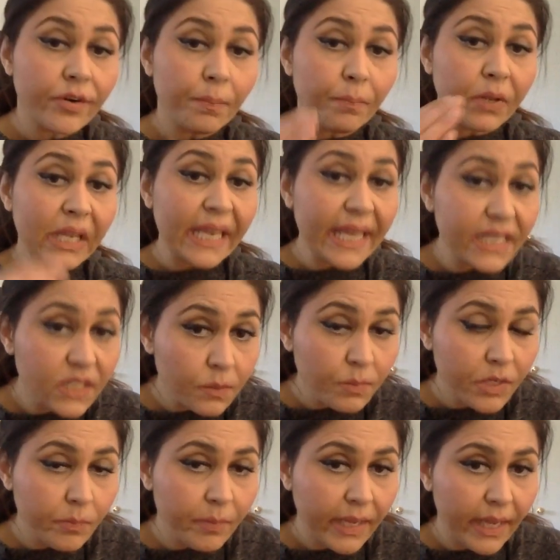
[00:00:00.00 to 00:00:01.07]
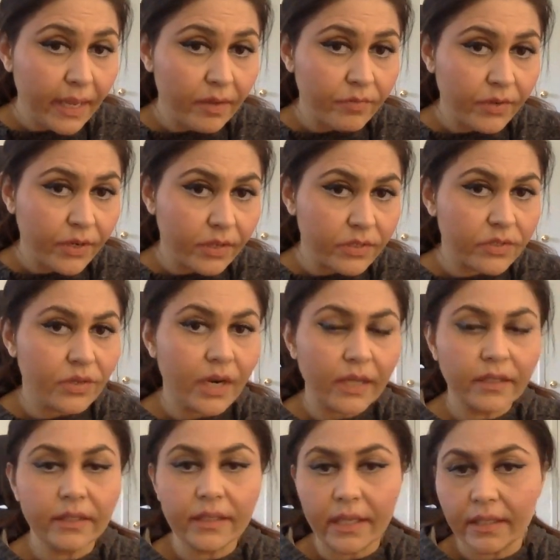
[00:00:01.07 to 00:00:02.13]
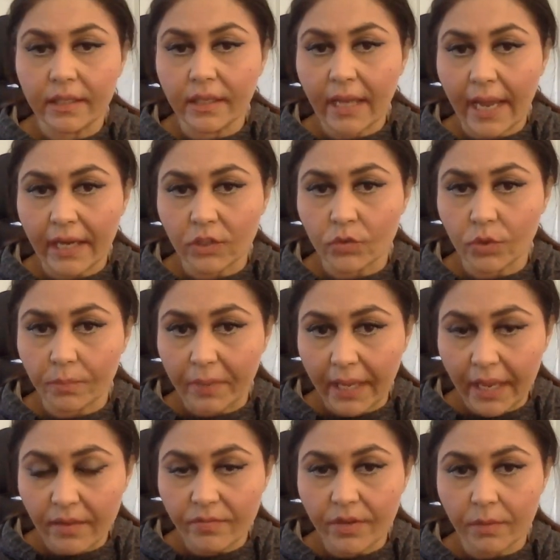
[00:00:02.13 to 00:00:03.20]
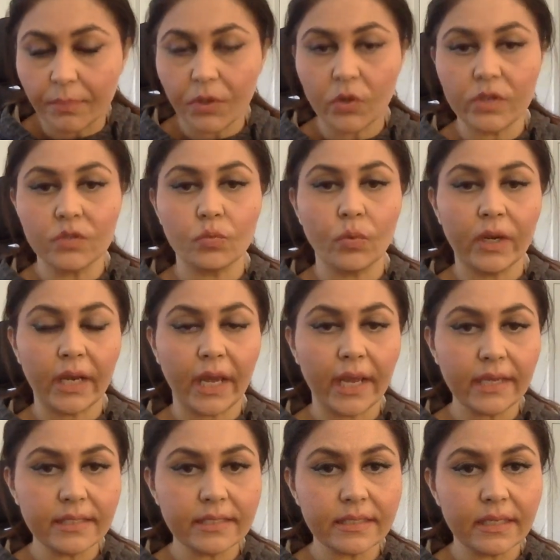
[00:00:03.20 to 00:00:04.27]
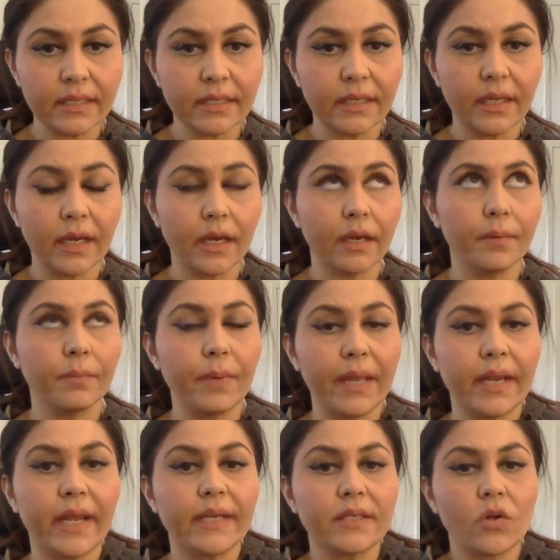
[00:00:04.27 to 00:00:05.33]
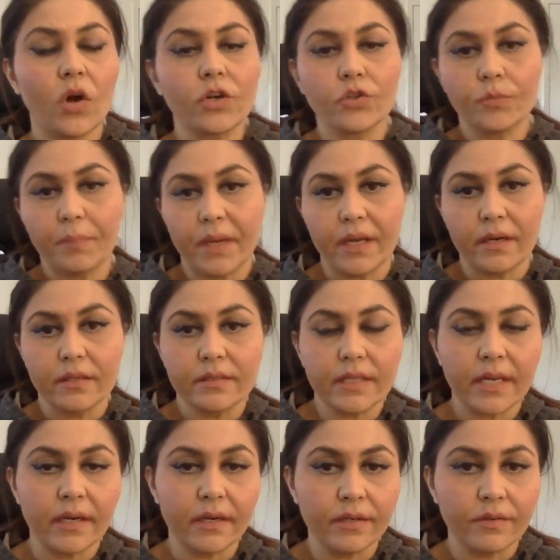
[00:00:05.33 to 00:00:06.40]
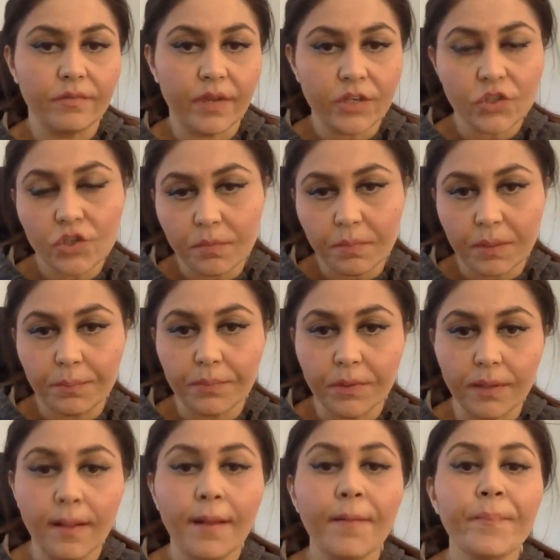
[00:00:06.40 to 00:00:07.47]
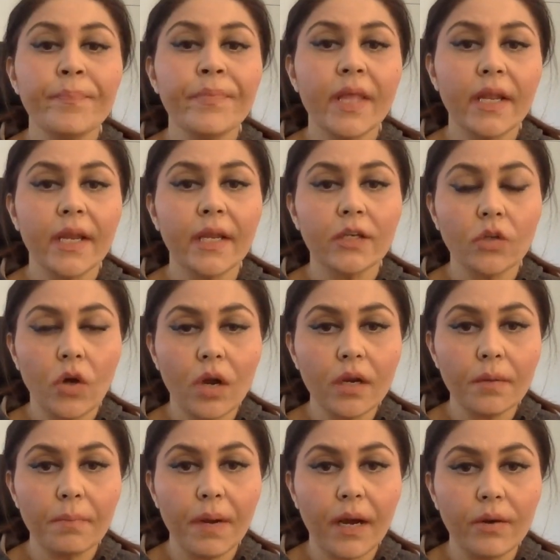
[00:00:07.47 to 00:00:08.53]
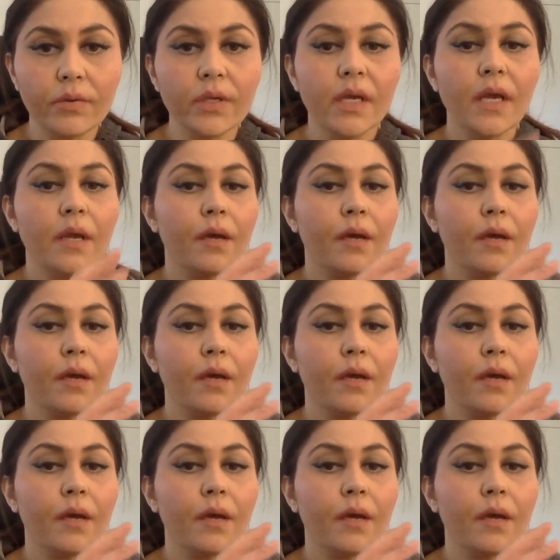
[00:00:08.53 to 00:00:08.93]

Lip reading: replacement behaviors rather than the actual behavior. Because when I see and I talk to parents and intervention people and I talk about